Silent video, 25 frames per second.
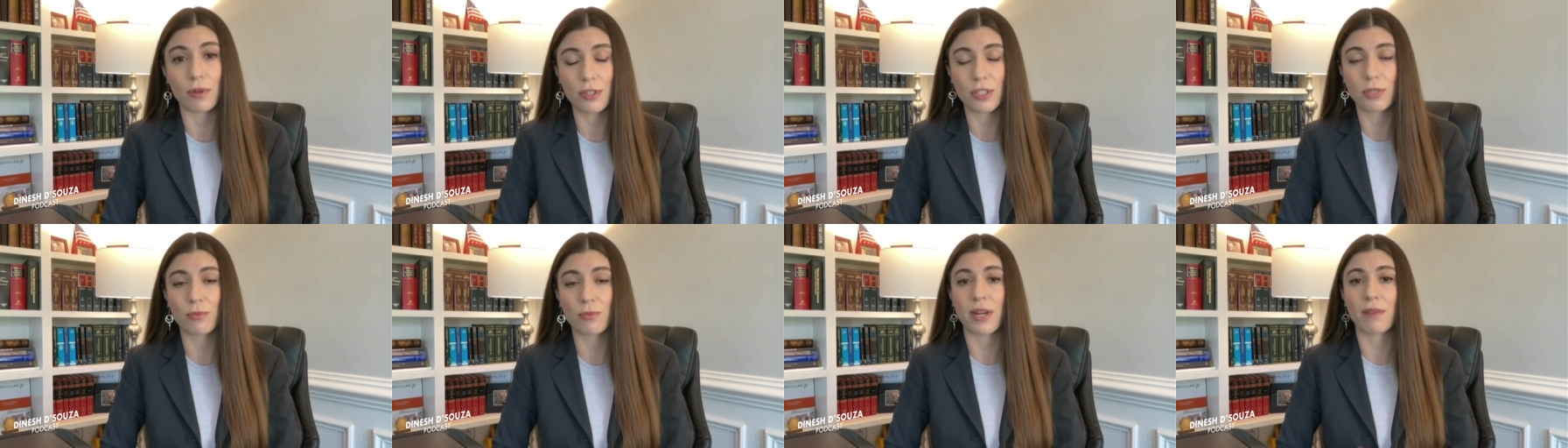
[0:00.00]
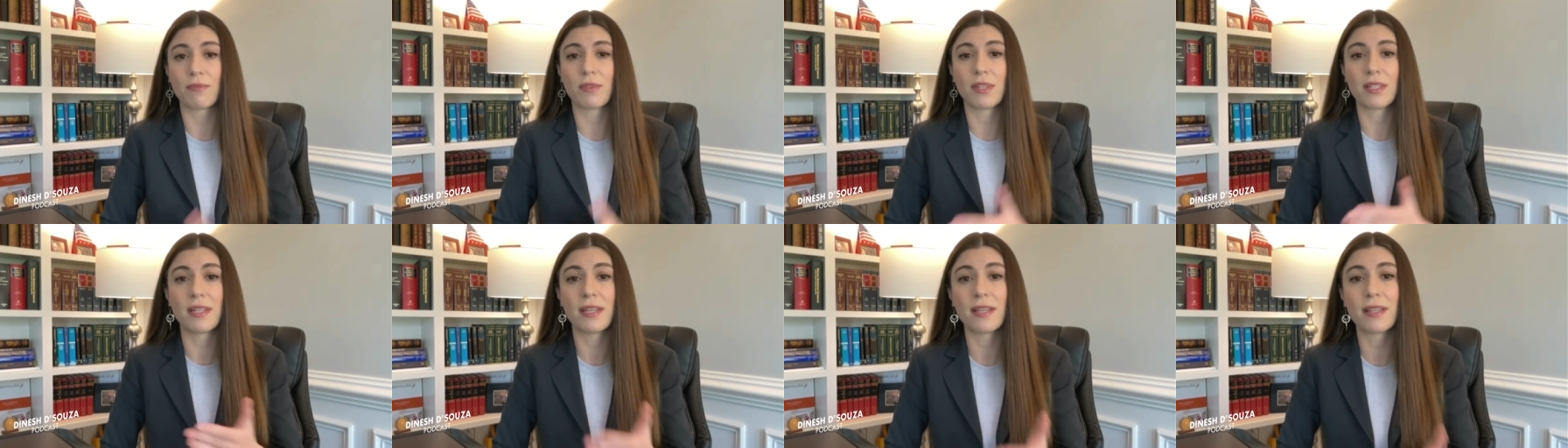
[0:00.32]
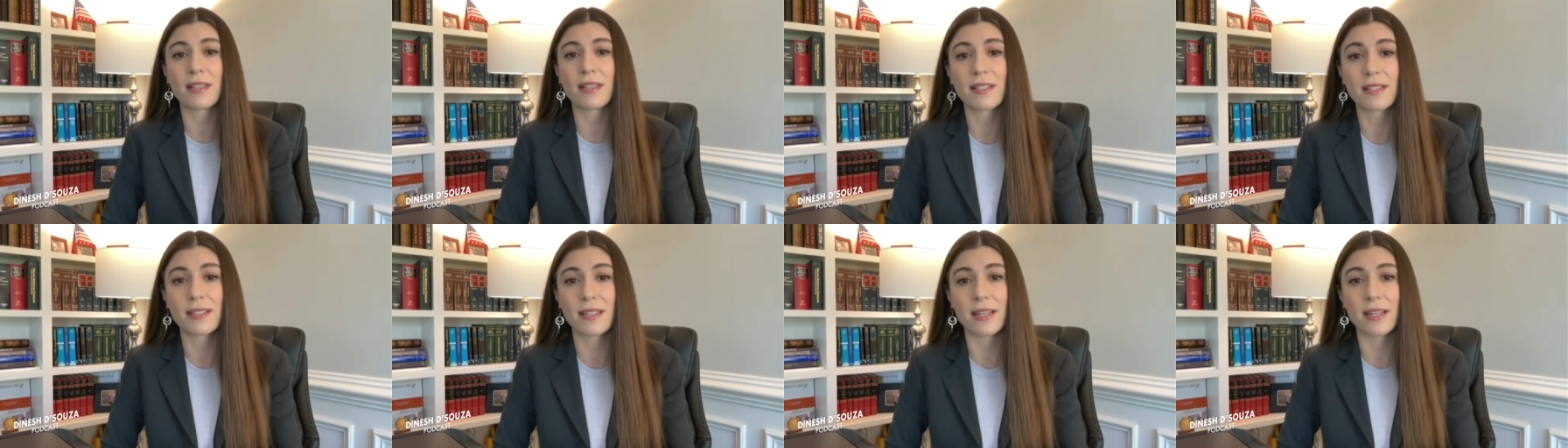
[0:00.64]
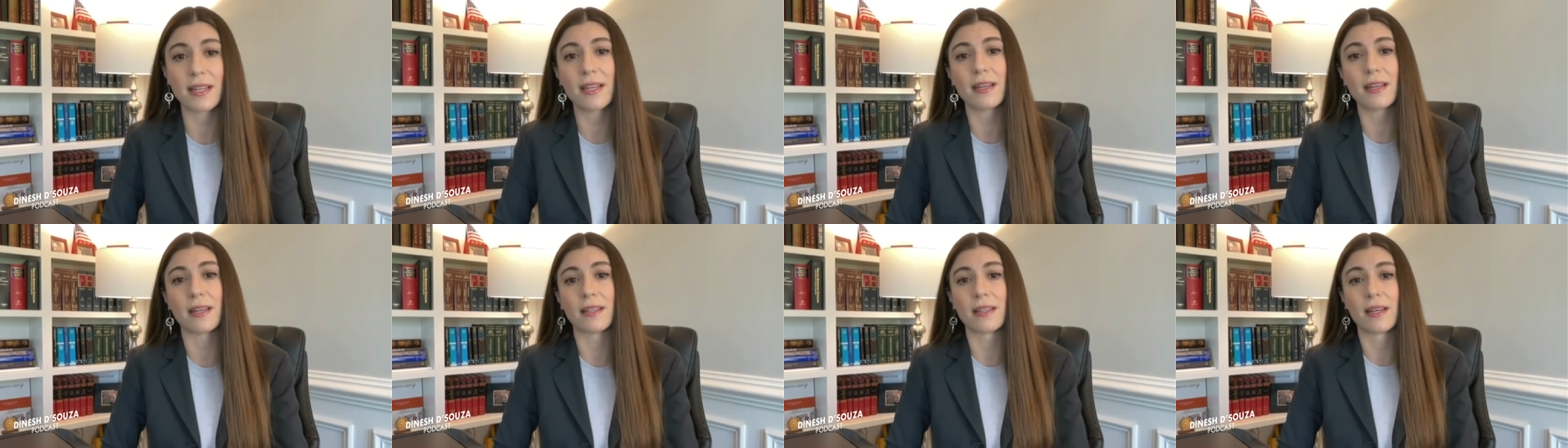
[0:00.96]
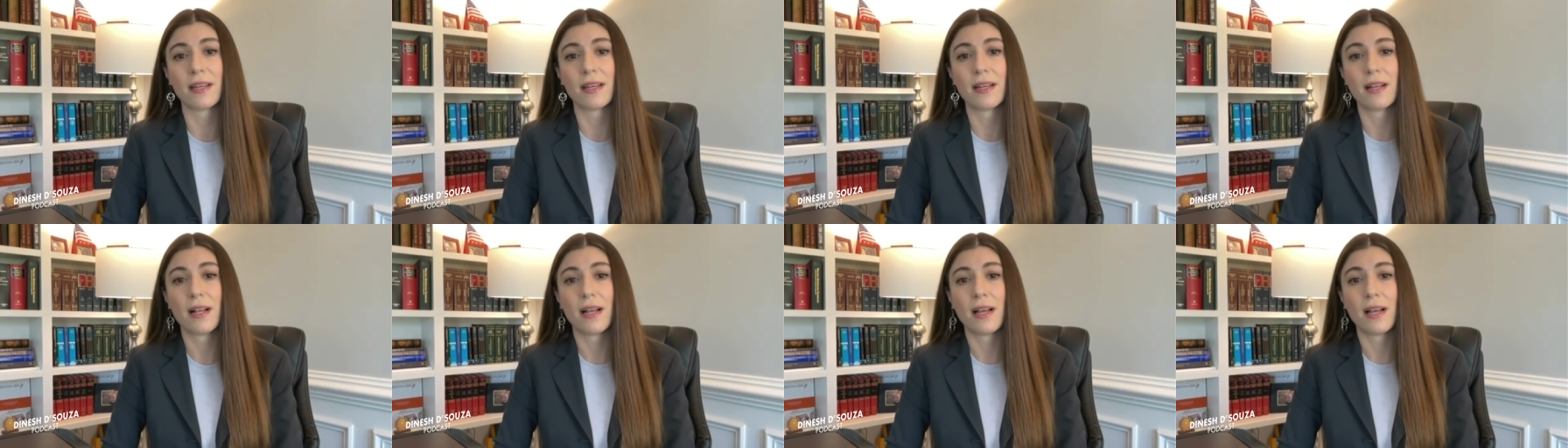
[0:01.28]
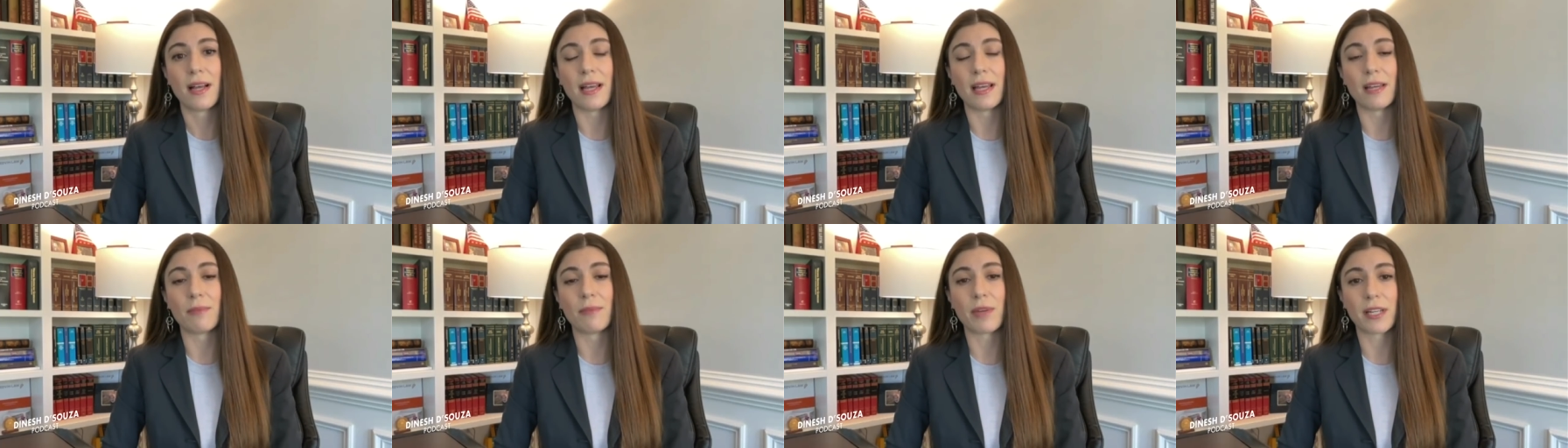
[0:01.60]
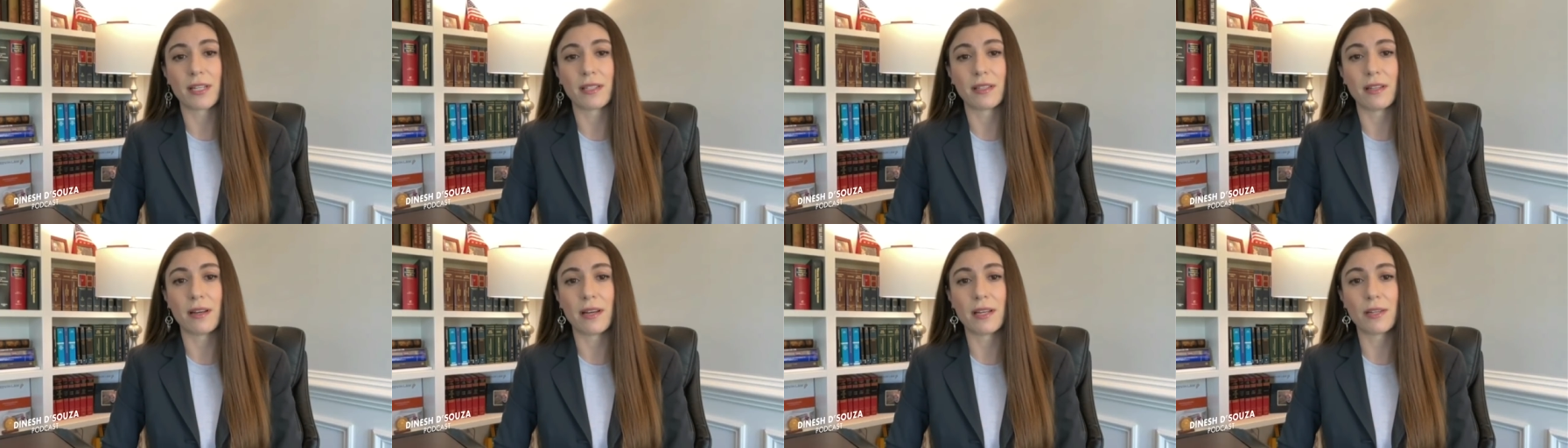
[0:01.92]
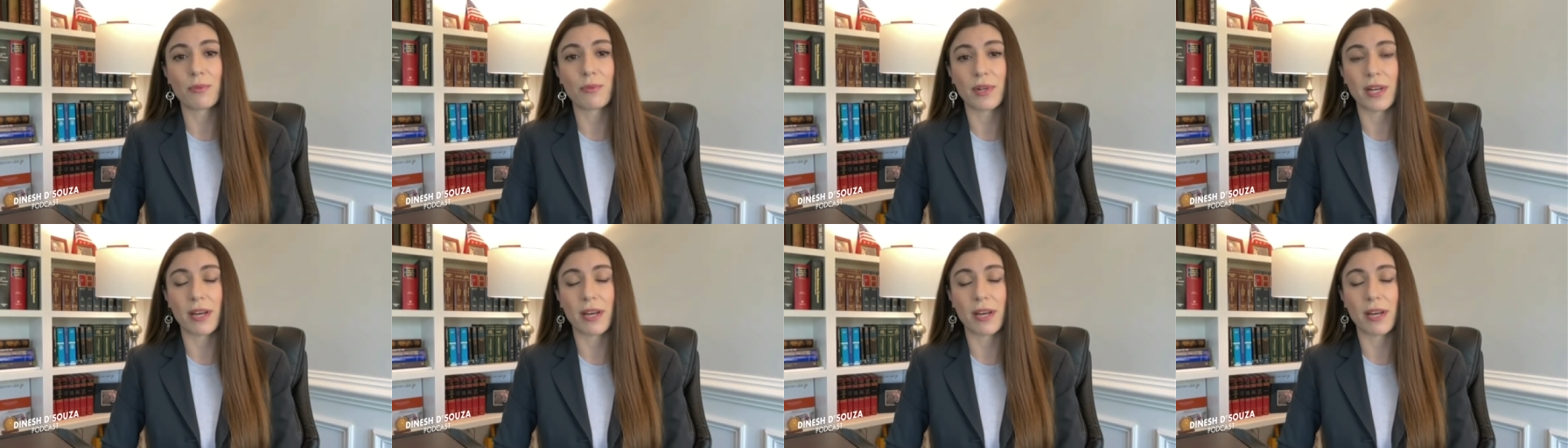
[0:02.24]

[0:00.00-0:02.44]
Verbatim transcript: Rosa would have to take the stand, and my client